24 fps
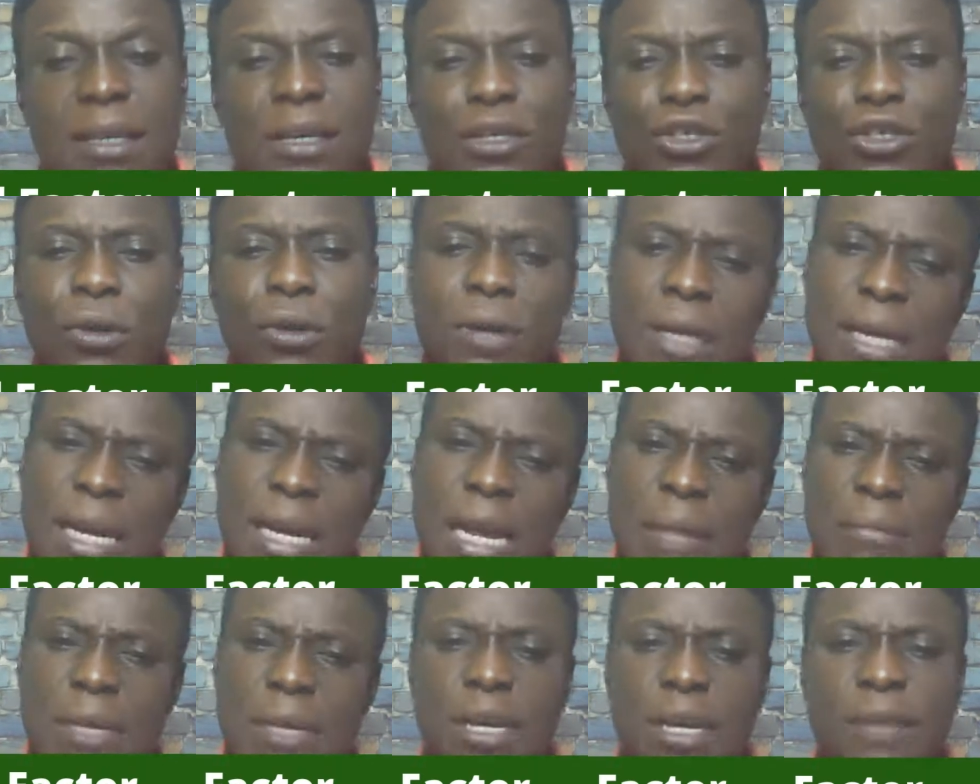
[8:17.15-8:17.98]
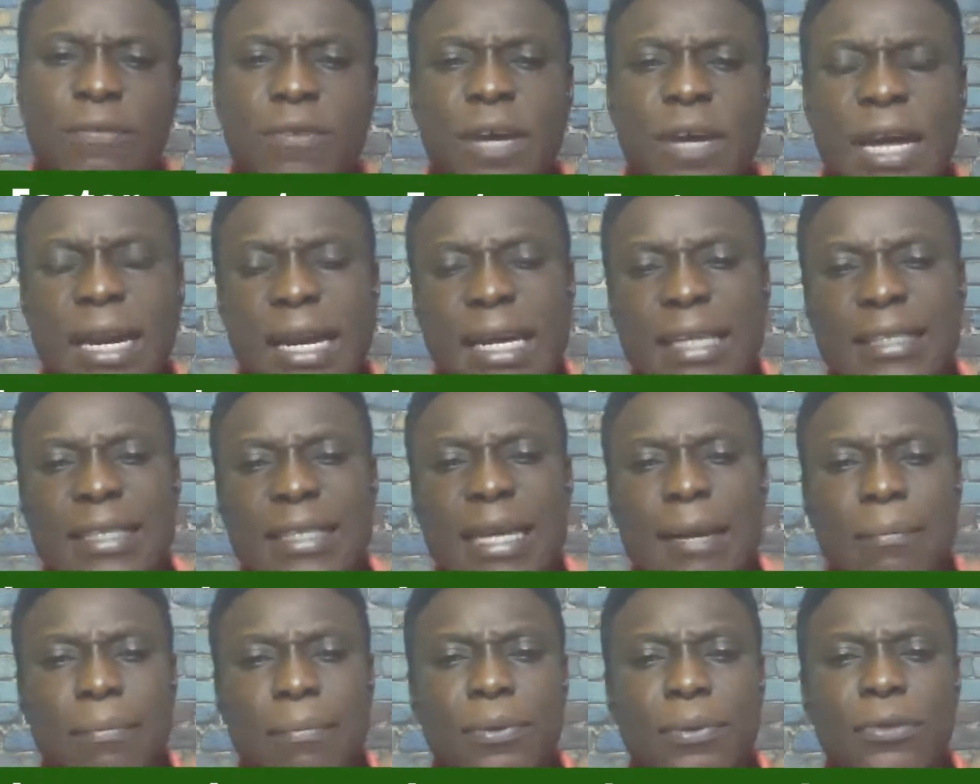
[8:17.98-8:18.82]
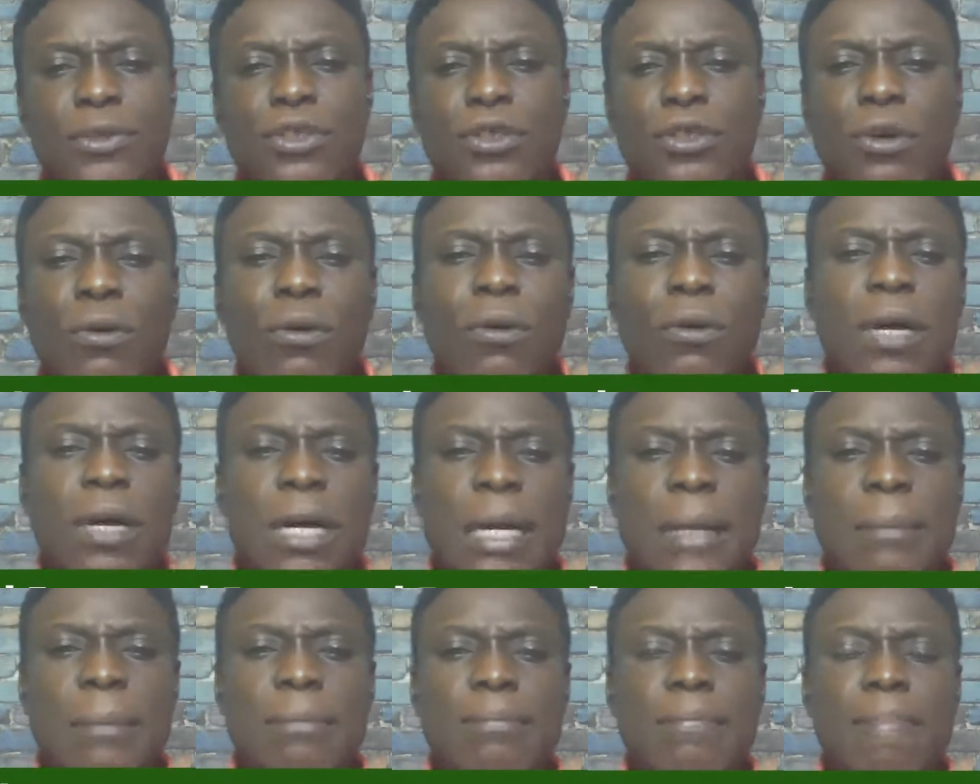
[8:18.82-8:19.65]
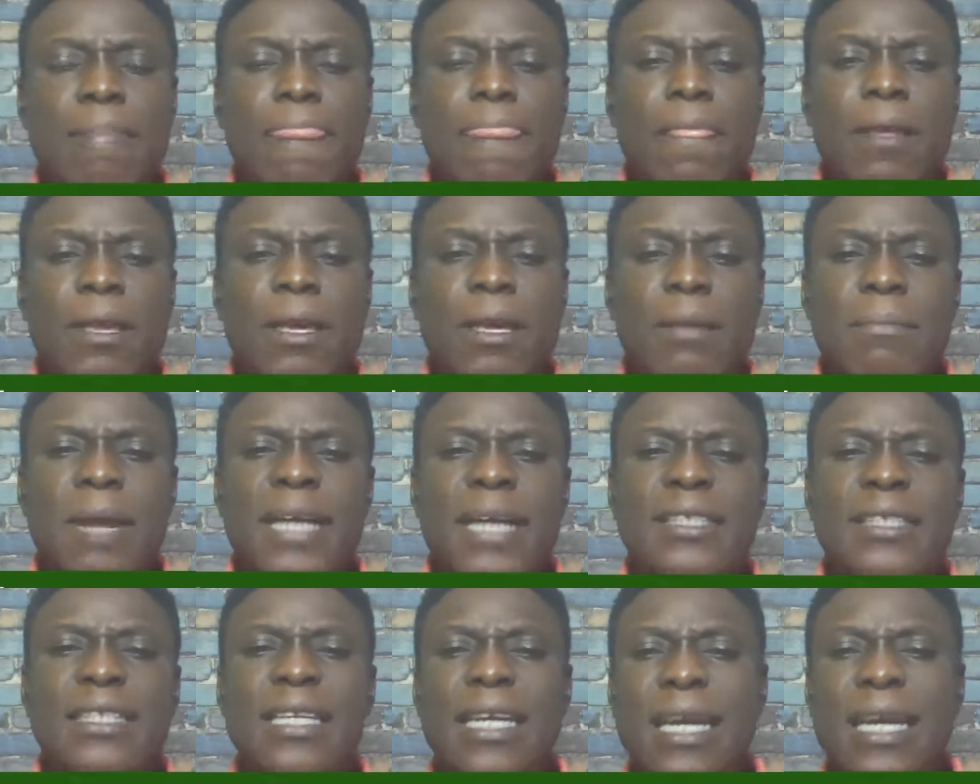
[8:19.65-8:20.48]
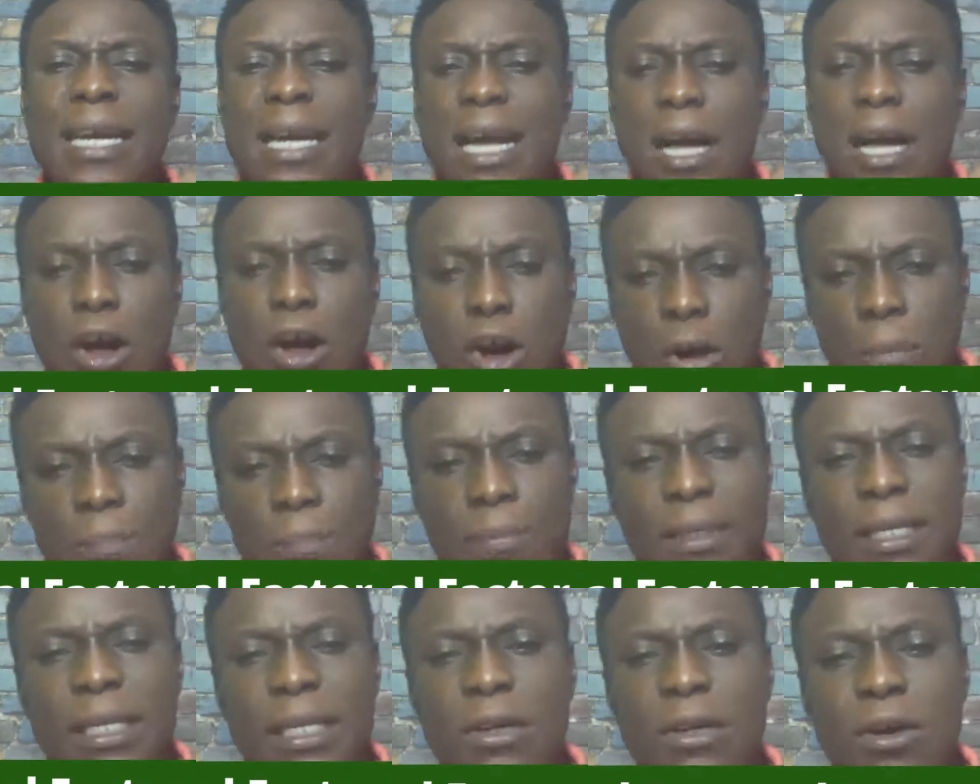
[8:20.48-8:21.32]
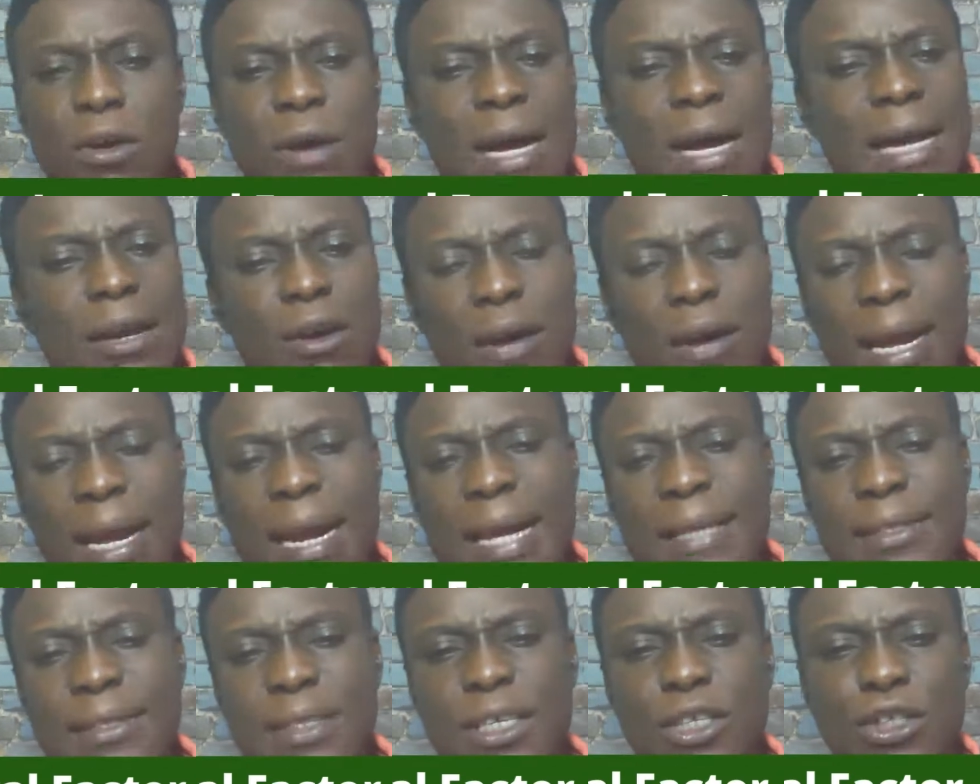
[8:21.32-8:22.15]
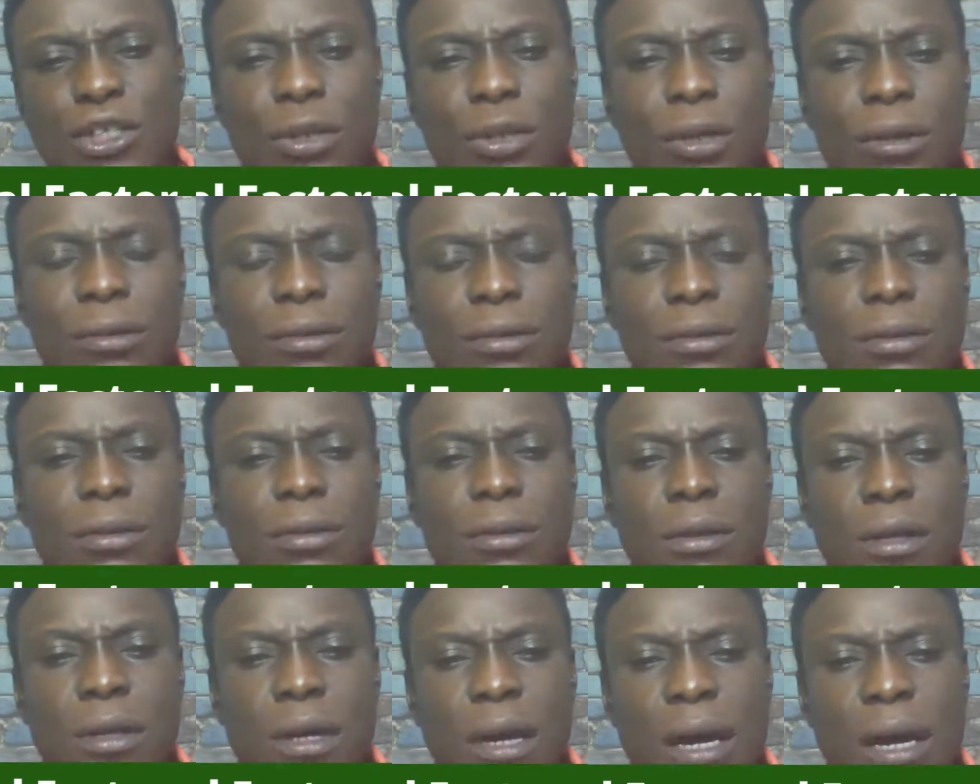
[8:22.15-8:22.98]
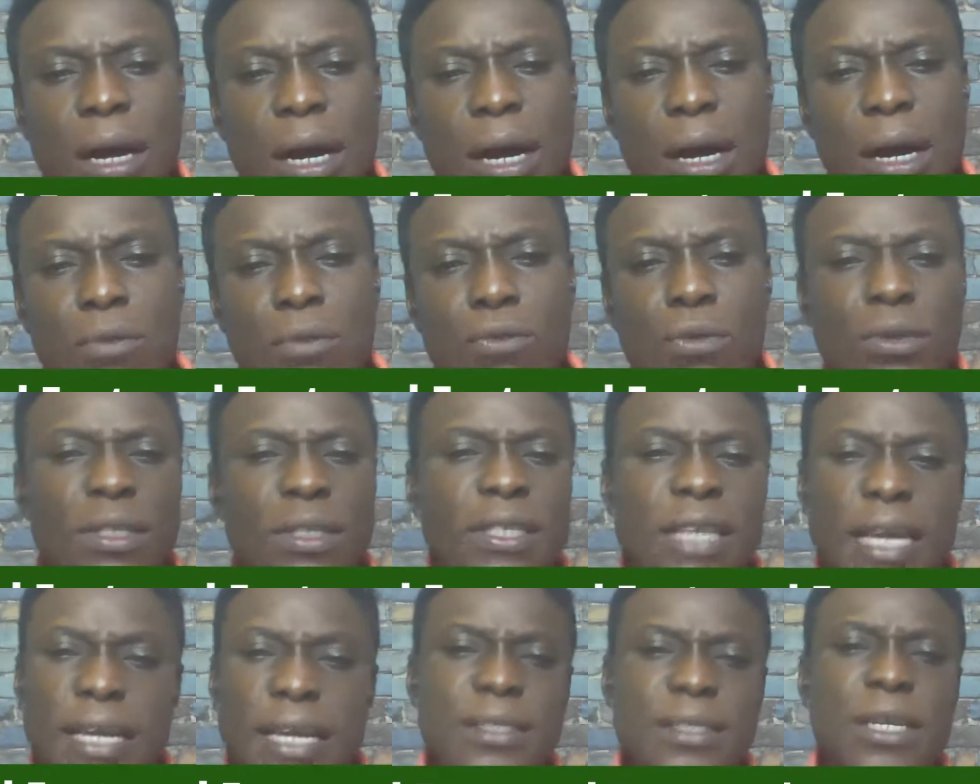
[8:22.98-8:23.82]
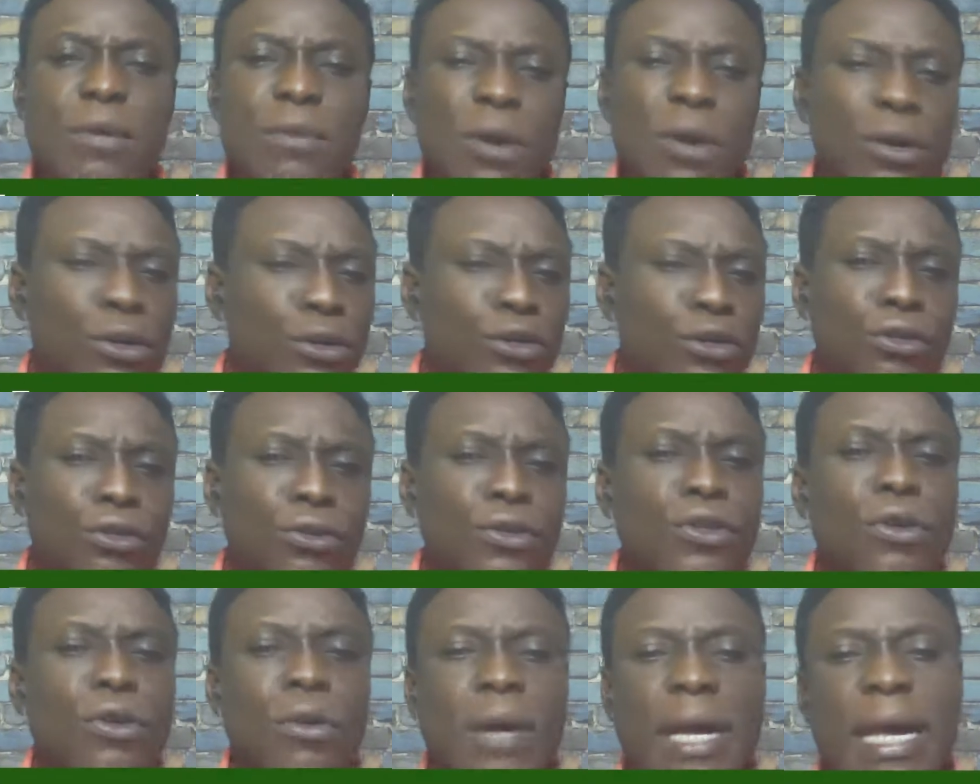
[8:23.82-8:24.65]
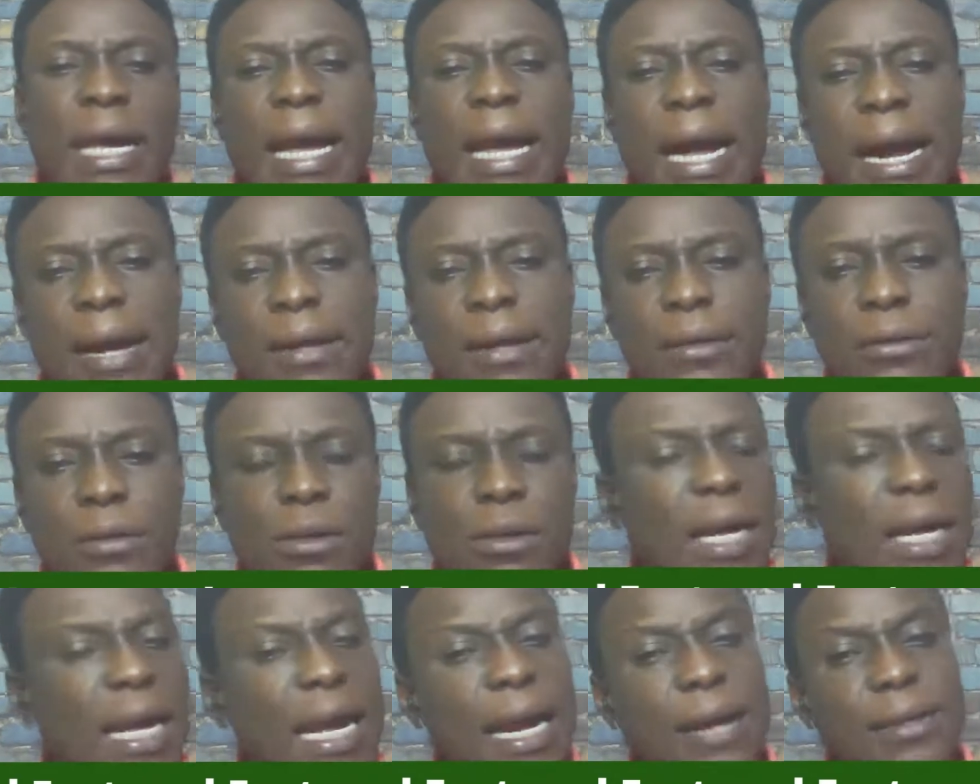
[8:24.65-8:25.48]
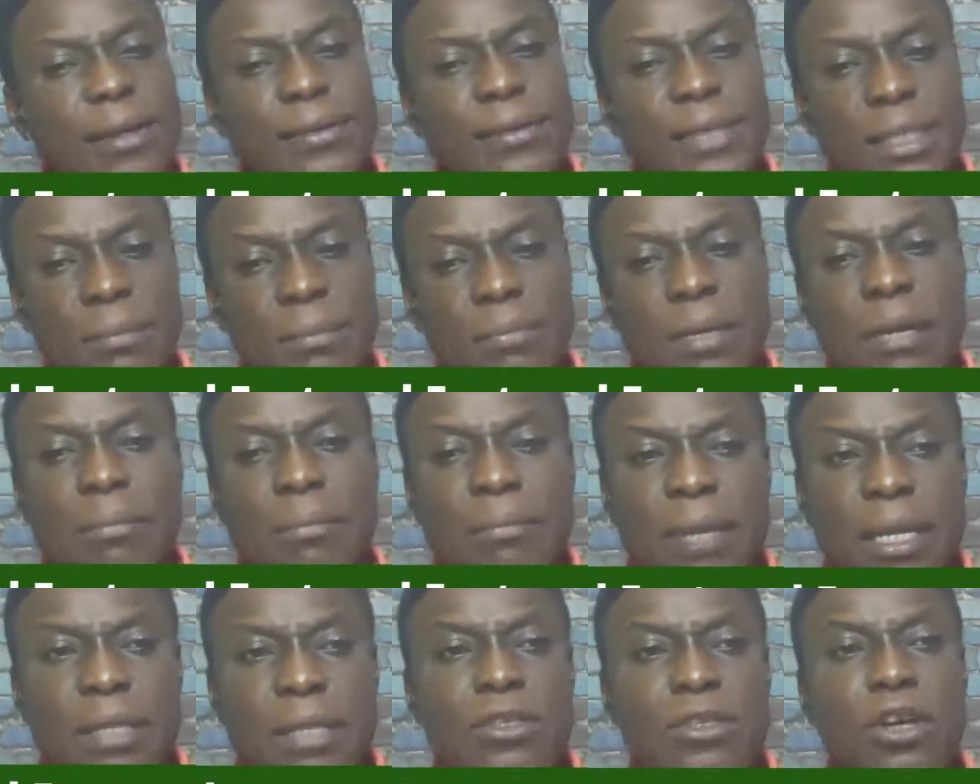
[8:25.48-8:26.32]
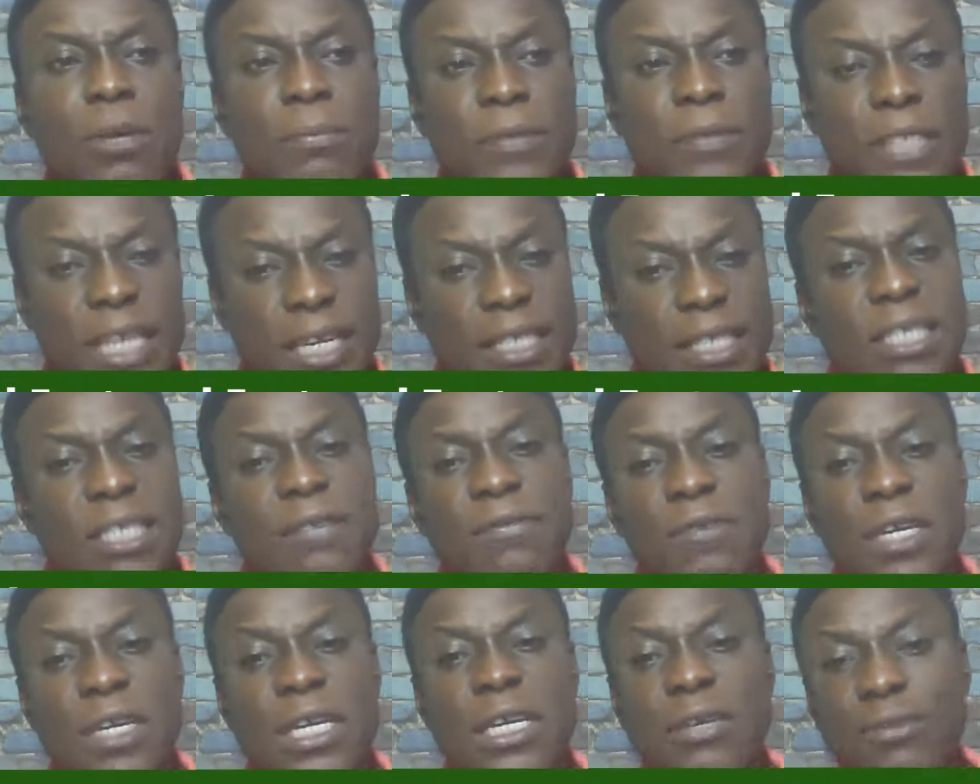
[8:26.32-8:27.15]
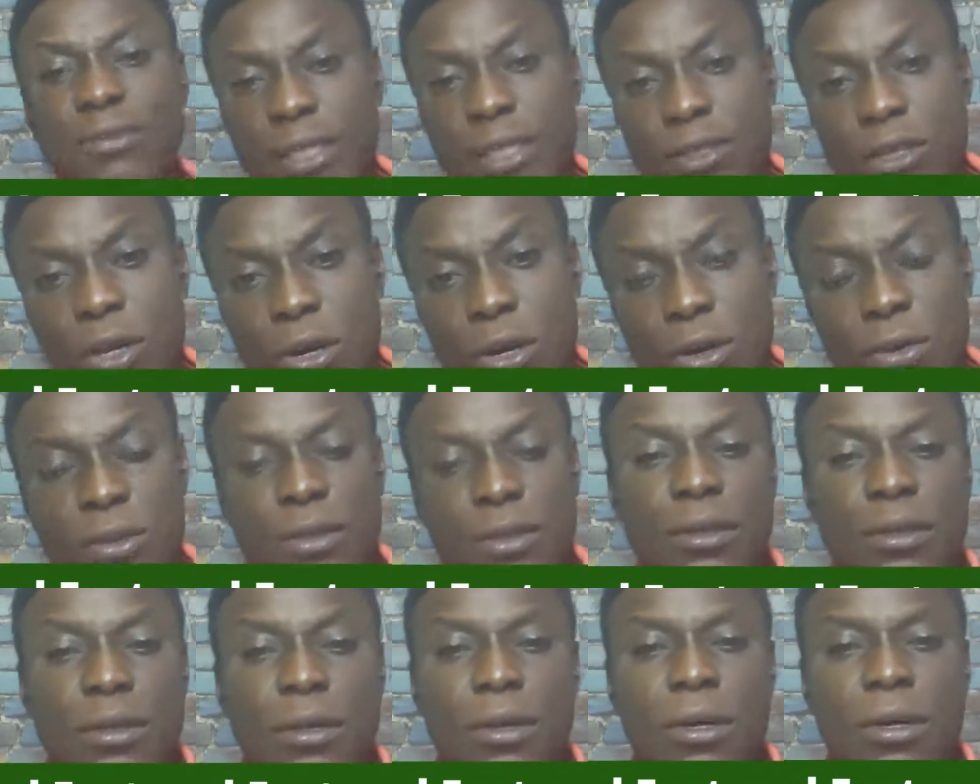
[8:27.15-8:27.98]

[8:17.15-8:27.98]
So let me give you an example. So imagine a company or an organization who says they want to use OKR. OKR simply means objective key result.